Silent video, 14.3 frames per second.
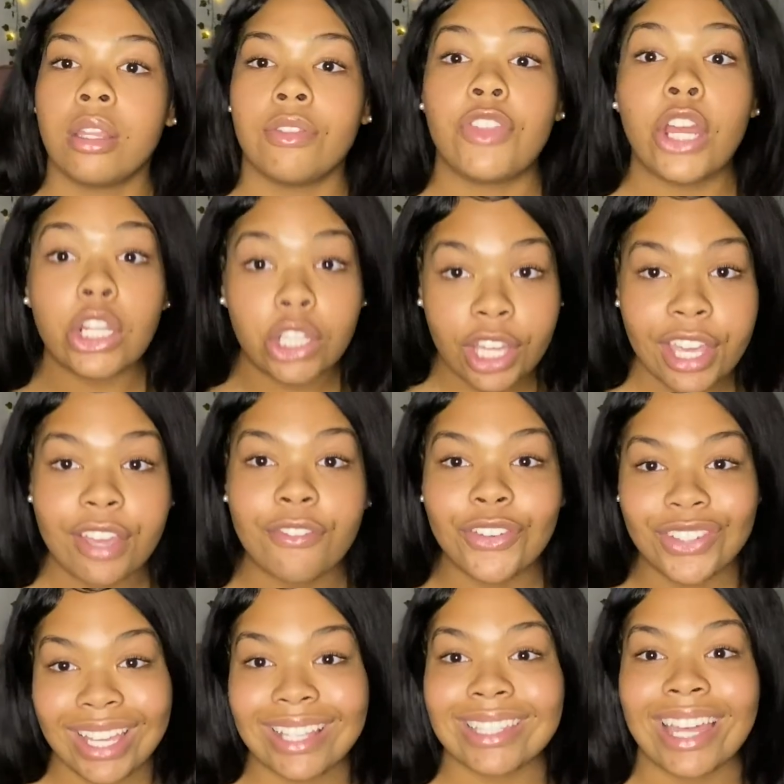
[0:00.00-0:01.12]
They're looking for
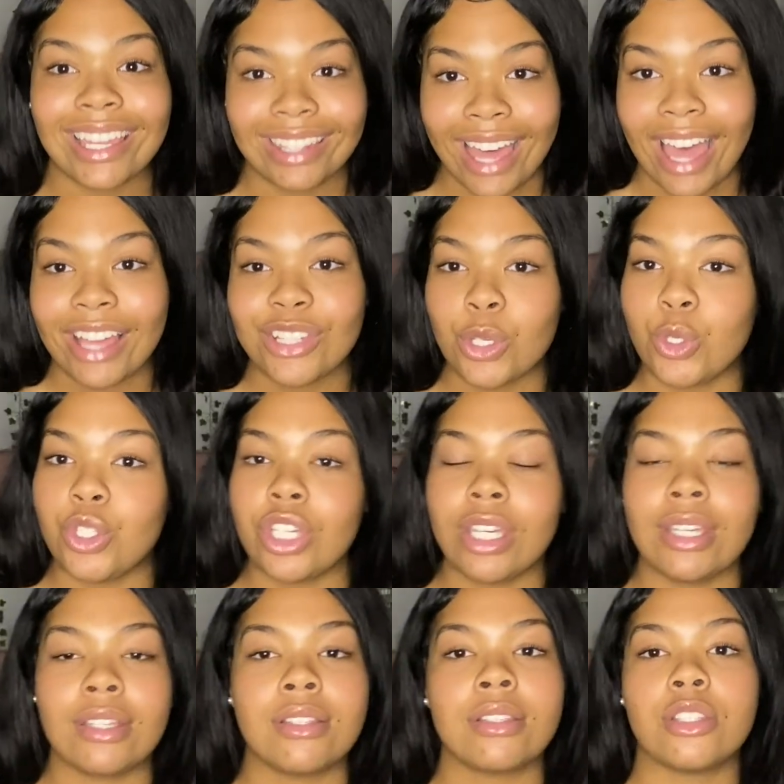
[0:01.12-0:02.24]
things like that. So
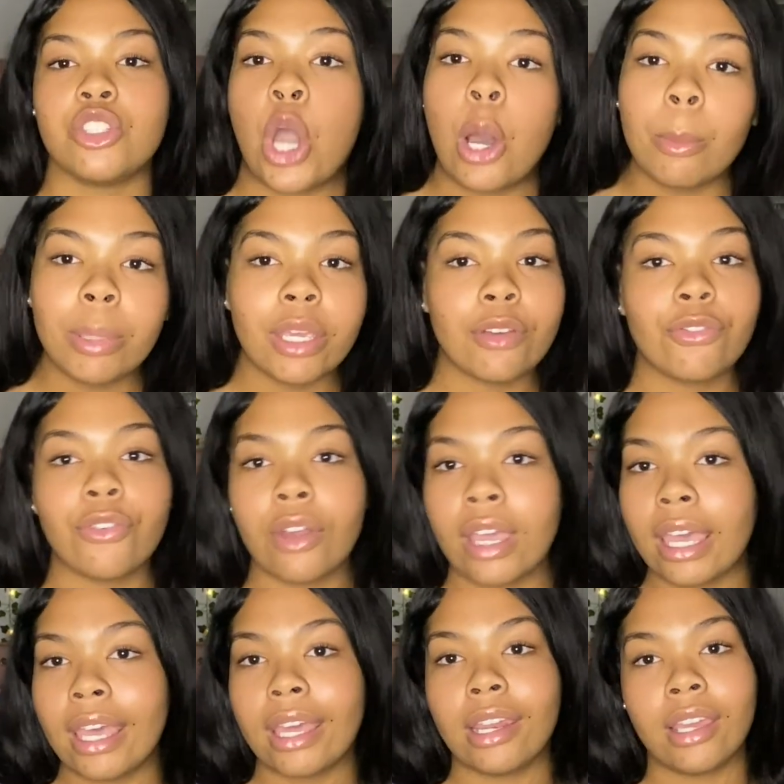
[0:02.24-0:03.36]
just don't be
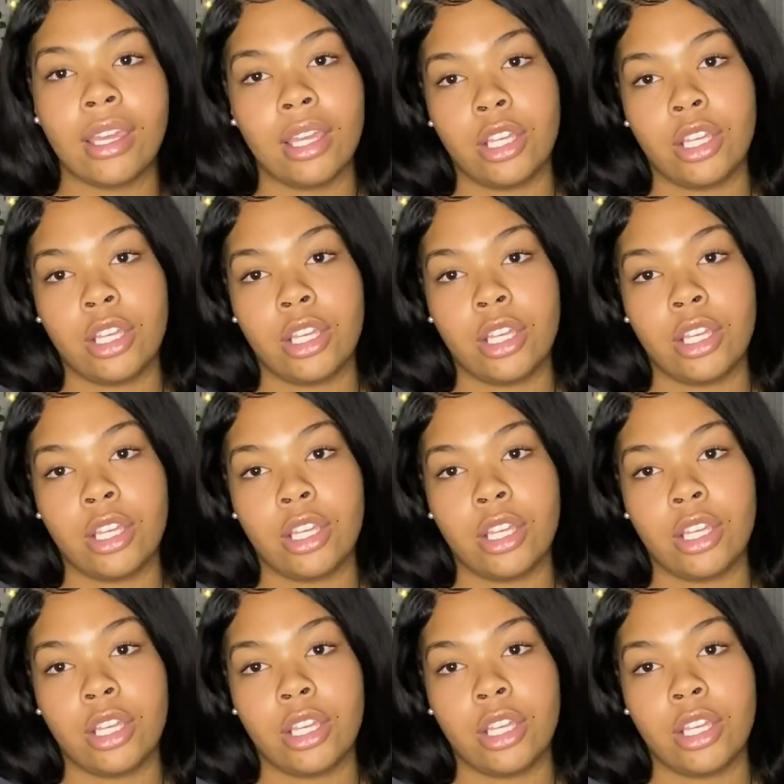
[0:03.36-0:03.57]
afraid.